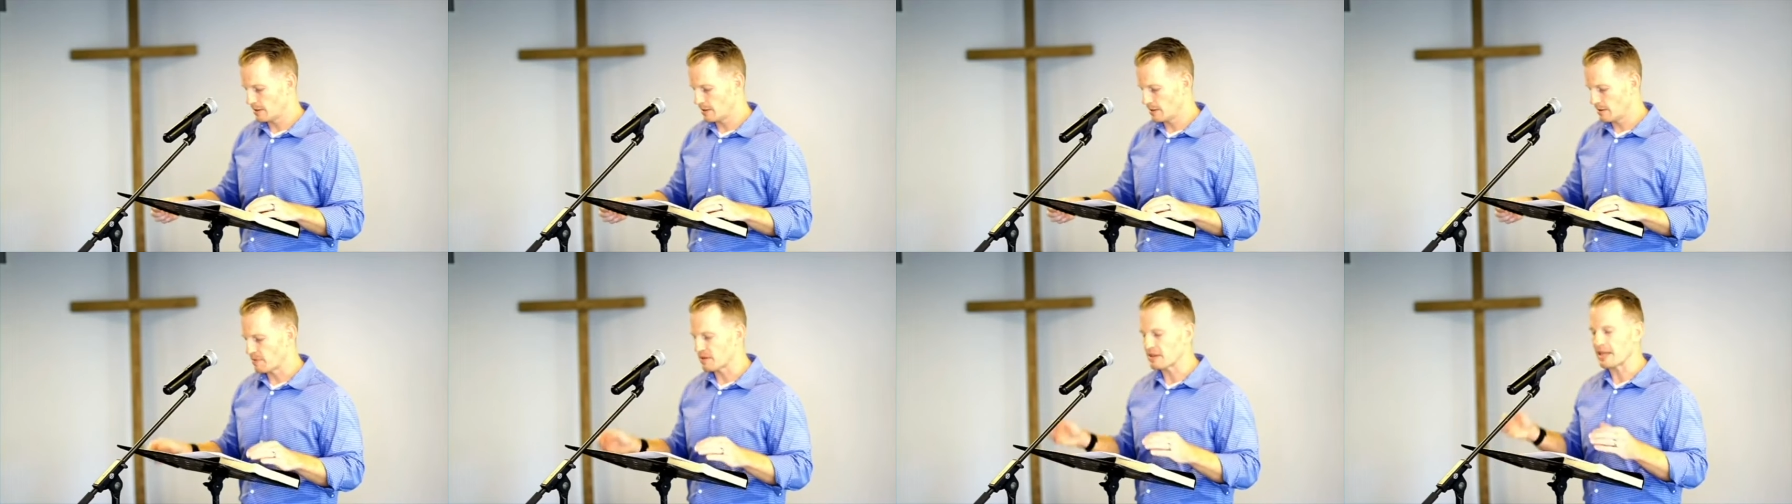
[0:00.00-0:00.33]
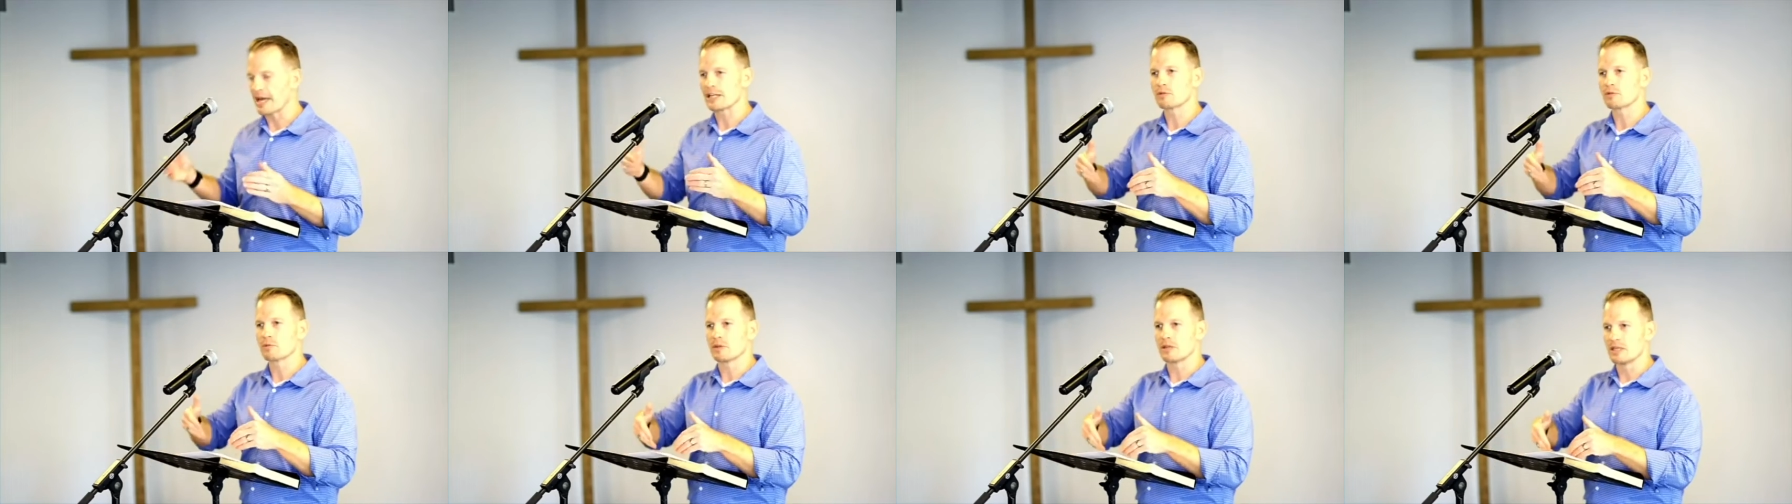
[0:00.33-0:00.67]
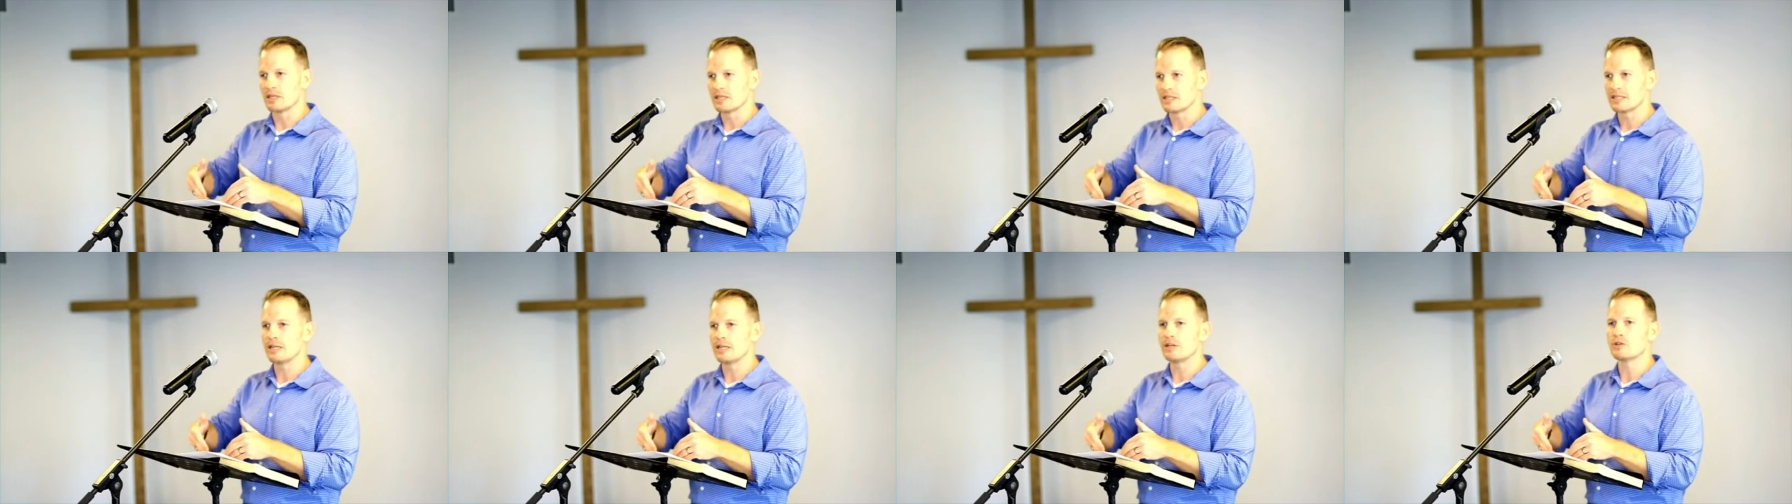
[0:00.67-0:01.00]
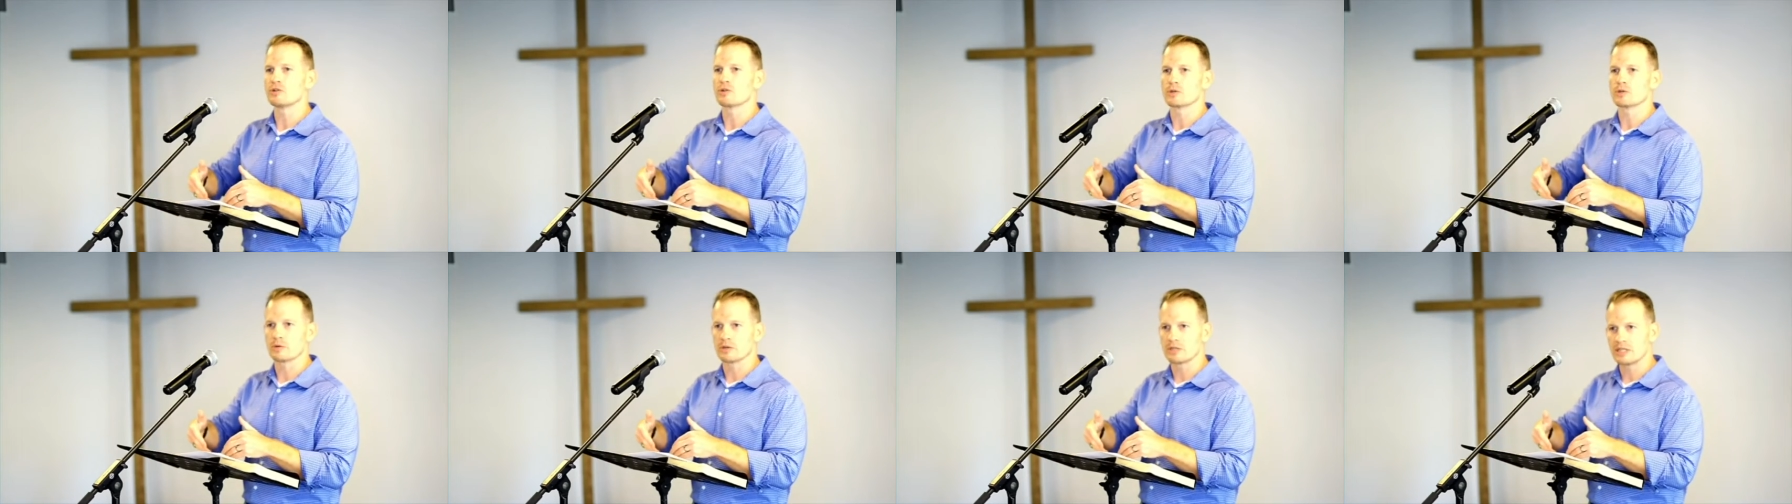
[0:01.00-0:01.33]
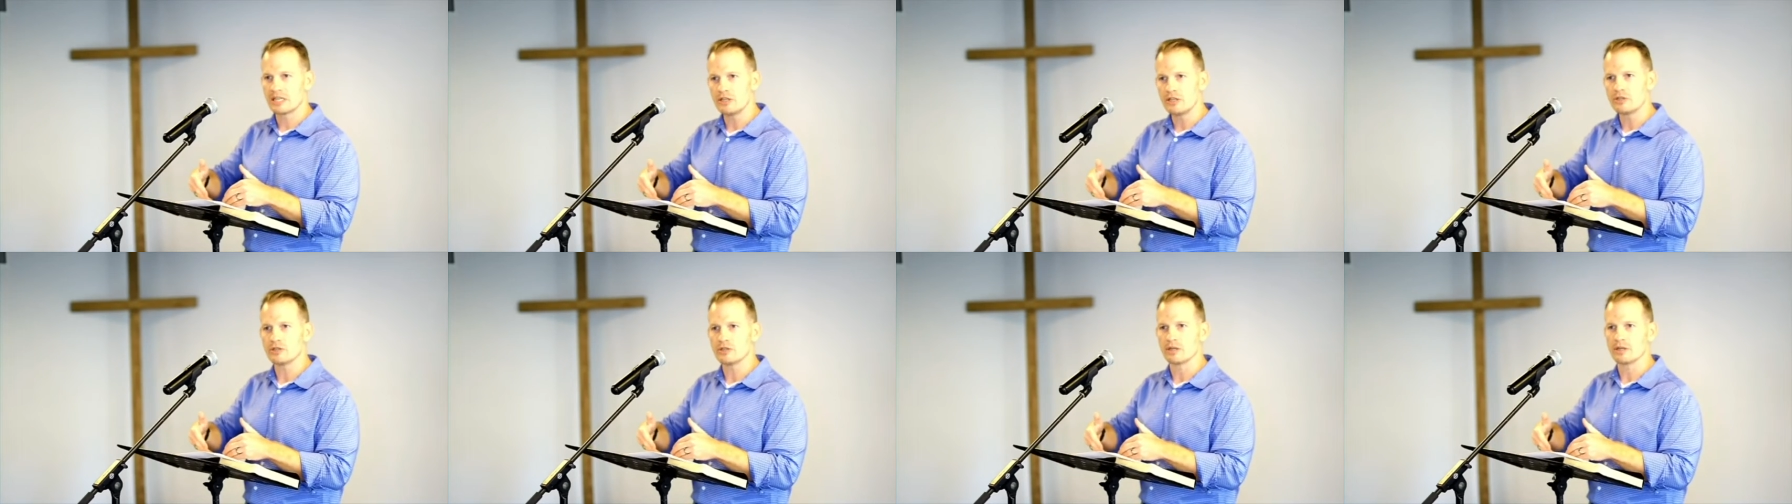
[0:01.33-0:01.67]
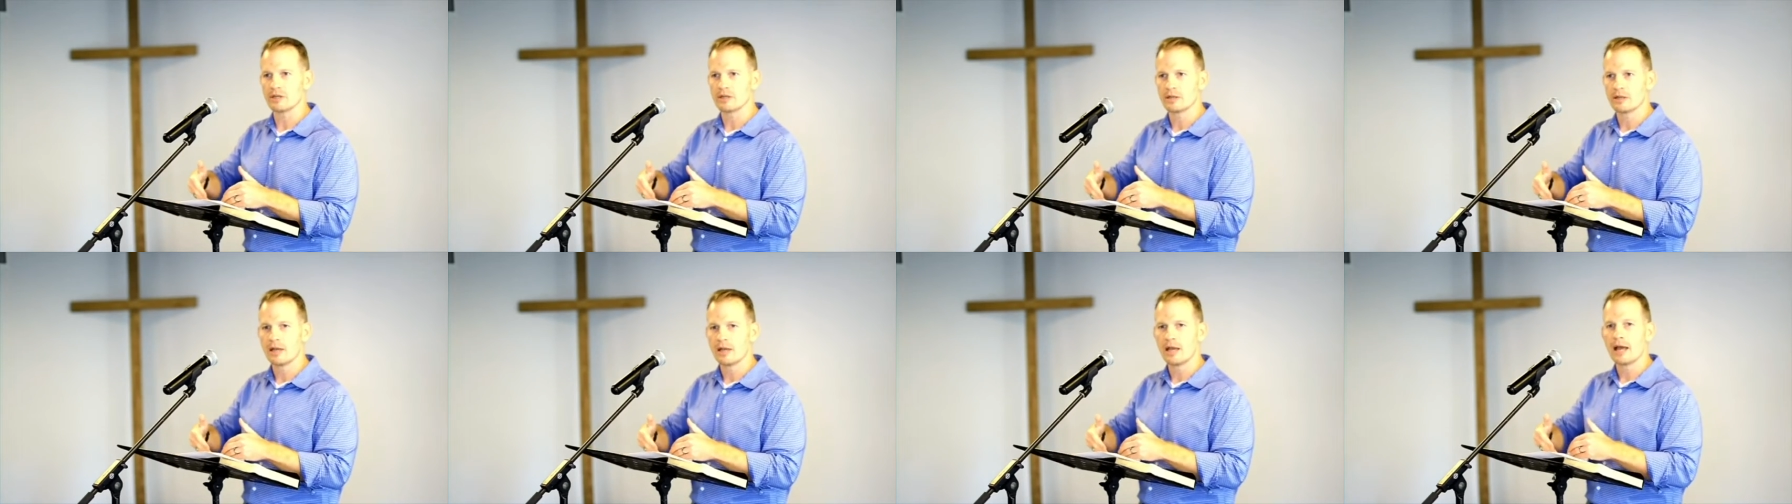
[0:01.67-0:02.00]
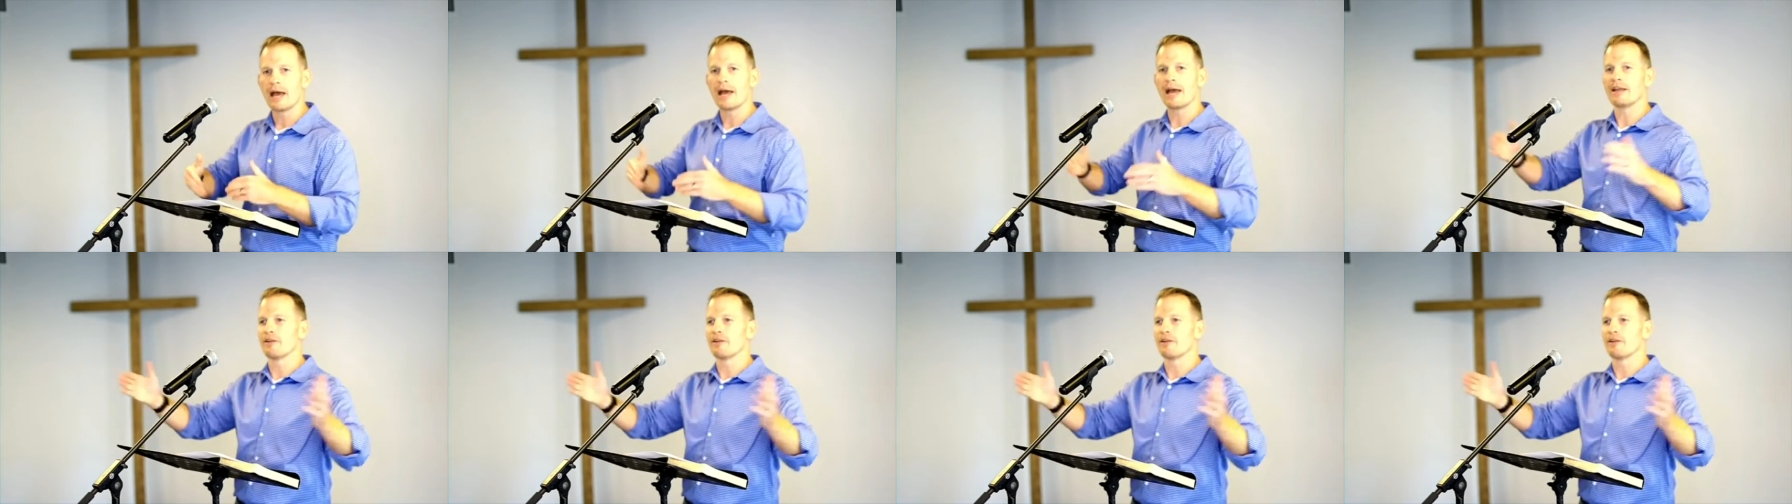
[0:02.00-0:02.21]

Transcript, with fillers: But that's what these teachers were teaching hey,